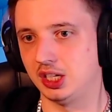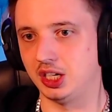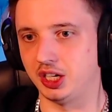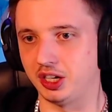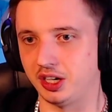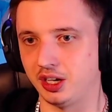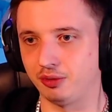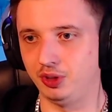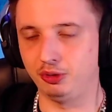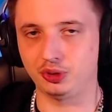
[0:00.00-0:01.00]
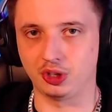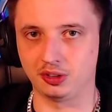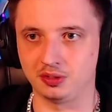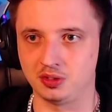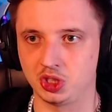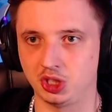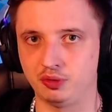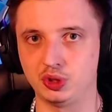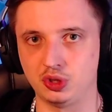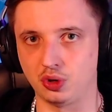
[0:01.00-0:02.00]
I have lived on, if
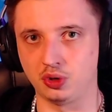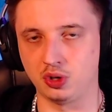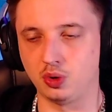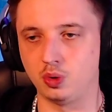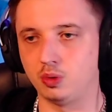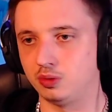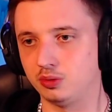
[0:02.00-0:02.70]
you don't know